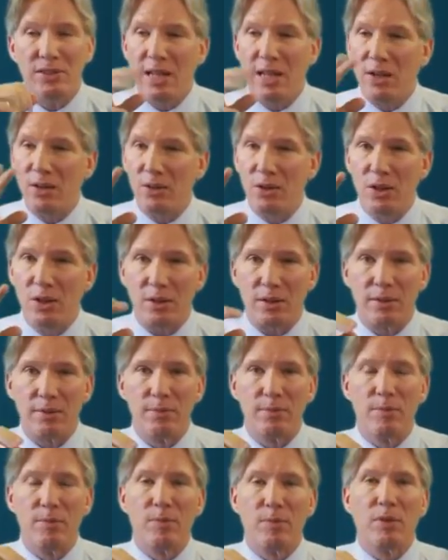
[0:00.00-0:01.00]
Now look,
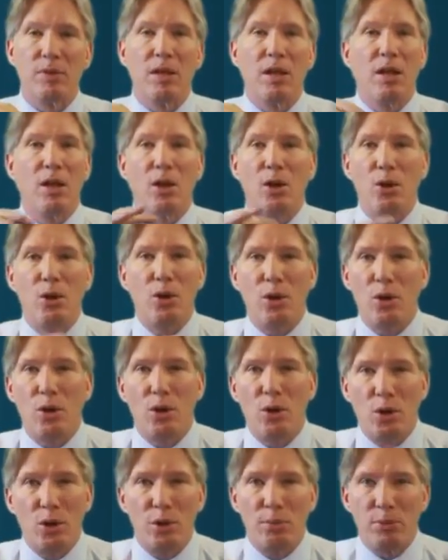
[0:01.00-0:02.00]

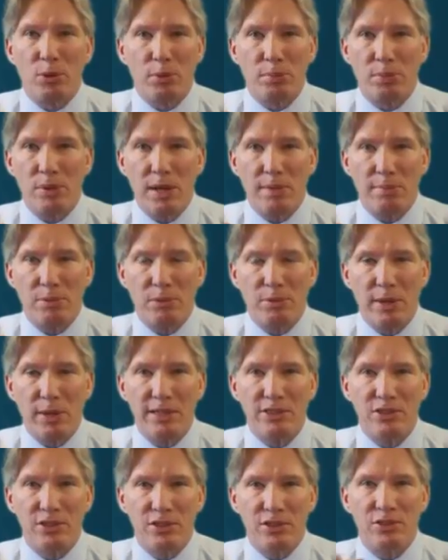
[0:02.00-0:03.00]
herbal
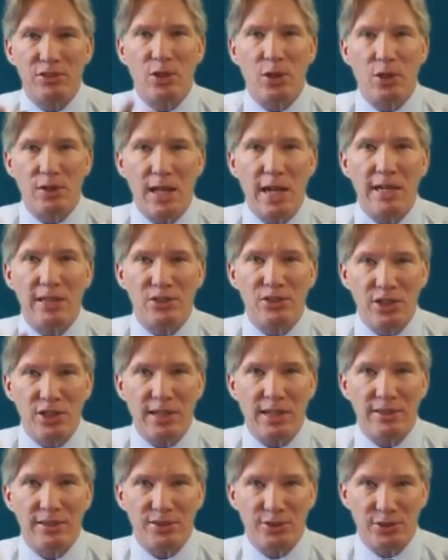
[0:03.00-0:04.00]
preparations are like
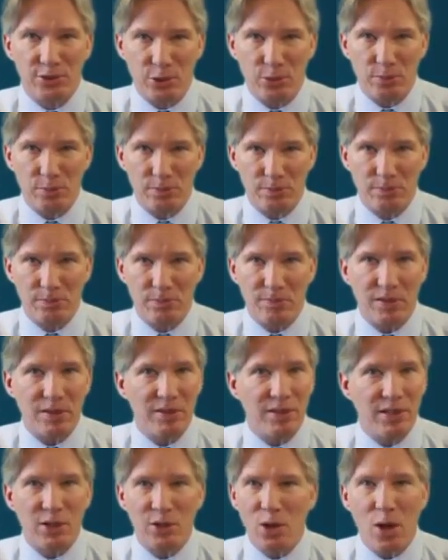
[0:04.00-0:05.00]
chicken soup.
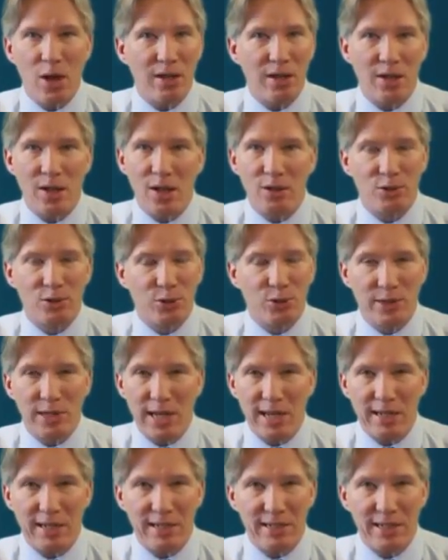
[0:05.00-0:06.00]
They're not all
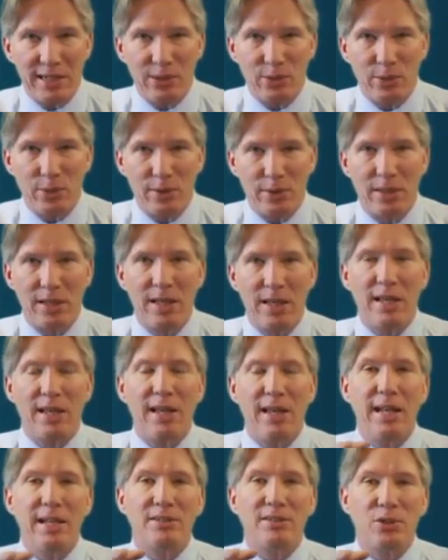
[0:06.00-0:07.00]
created equal.
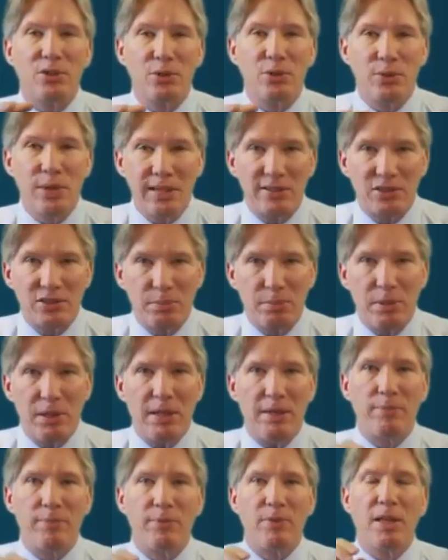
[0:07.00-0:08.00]
It's the
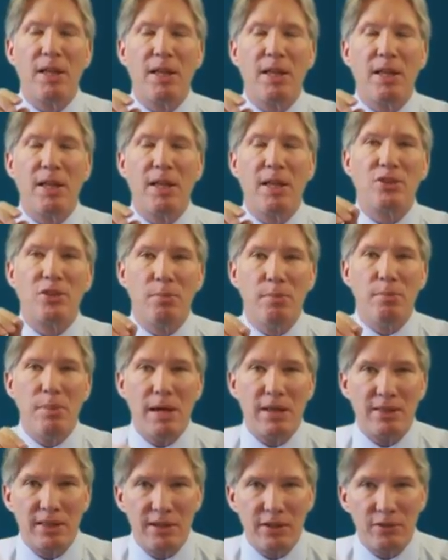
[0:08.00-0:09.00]
recipe. It's the
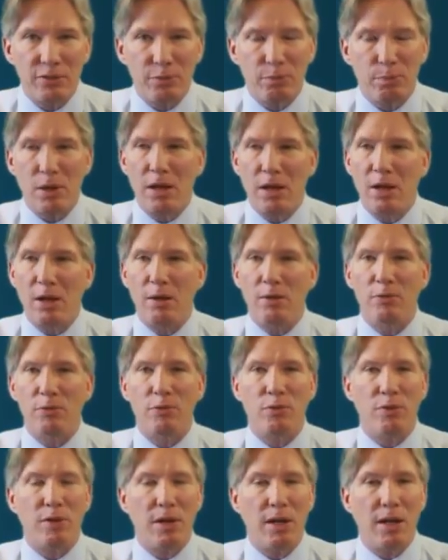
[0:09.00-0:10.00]
method
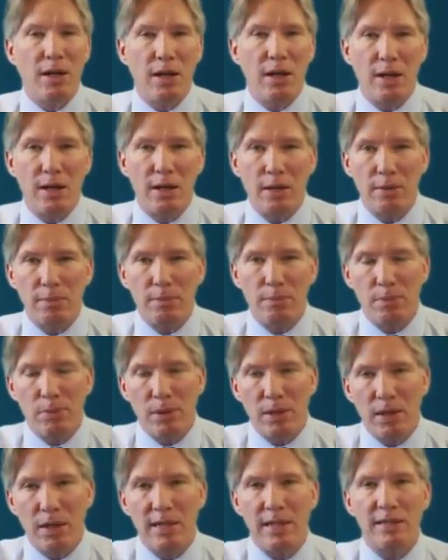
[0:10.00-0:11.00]
of
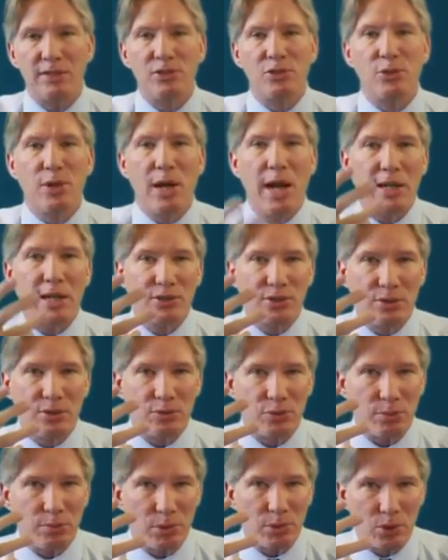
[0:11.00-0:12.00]
extraction
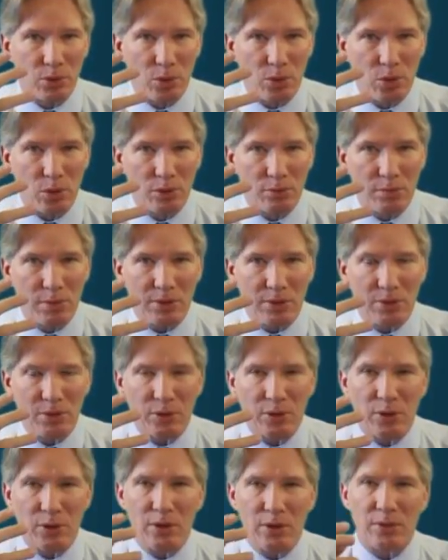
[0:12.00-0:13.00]
from good old Mother
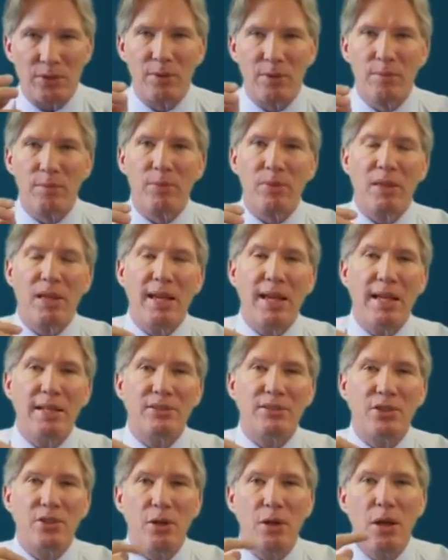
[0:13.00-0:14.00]
Earth.
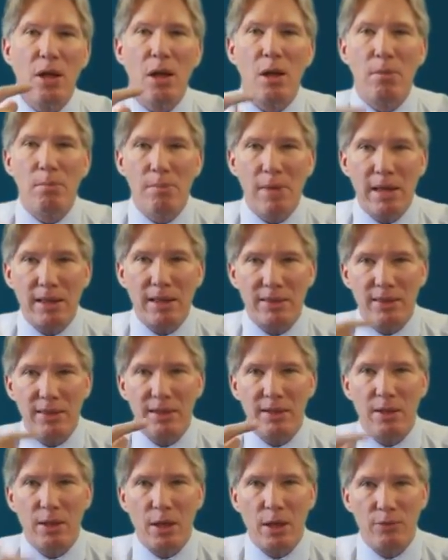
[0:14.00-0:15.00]
It's the
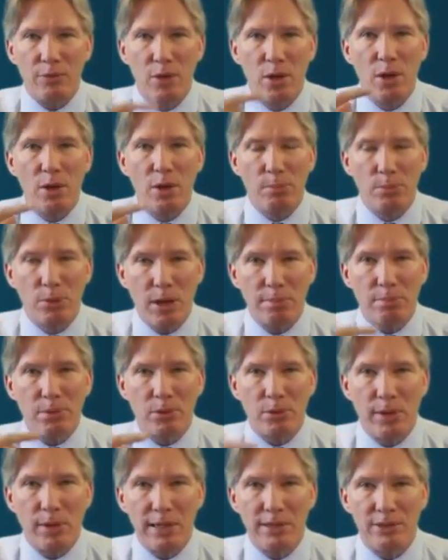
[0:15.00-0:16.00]
method of
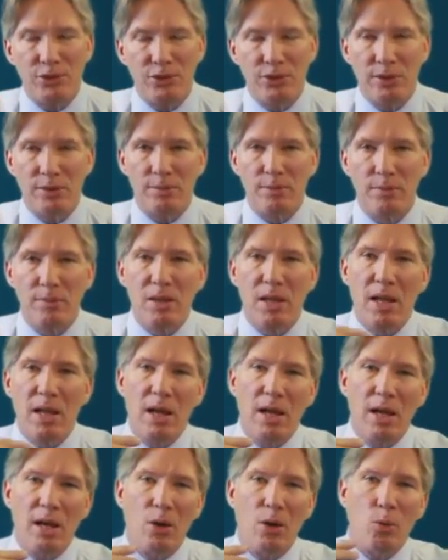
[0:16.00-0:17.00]
preparation.
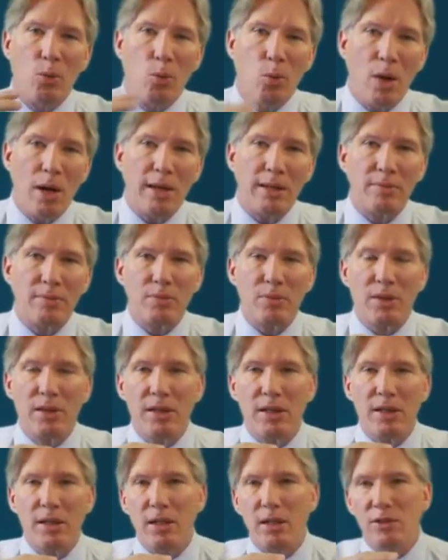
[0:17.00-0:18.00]
What
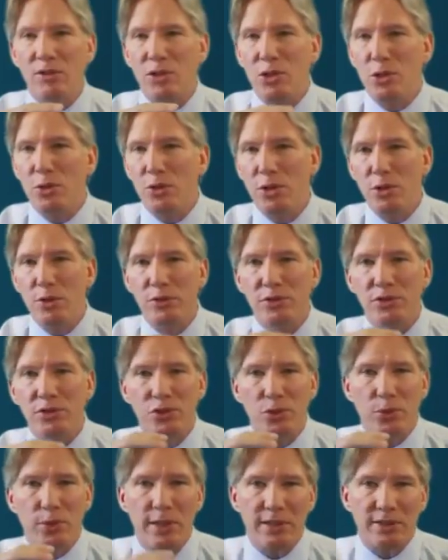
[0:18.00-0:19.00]
do you use
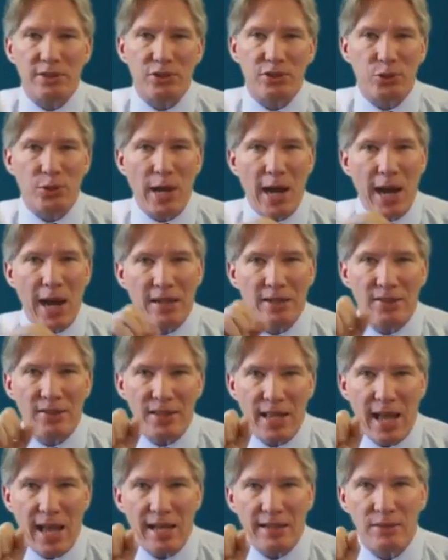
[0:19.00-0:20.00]
to extract
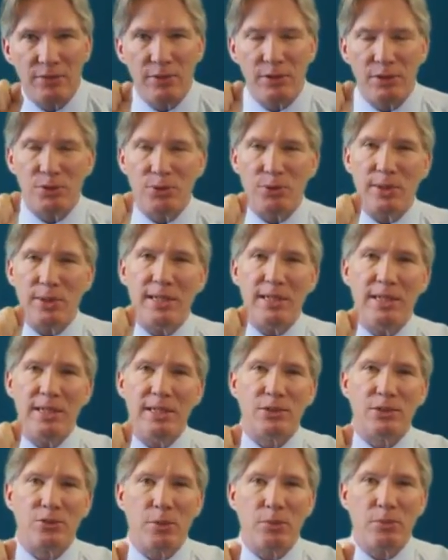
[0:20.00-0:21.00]
the active
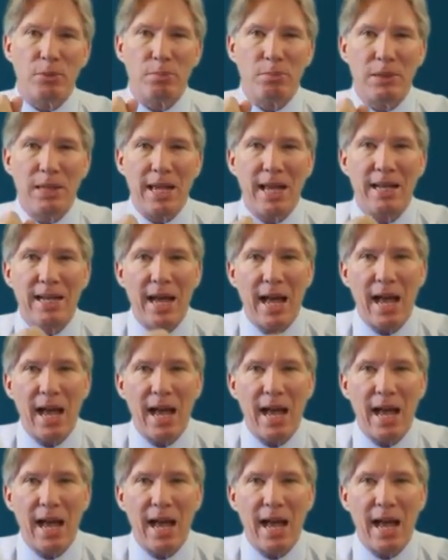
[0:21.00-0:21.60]
ingredients from the plant?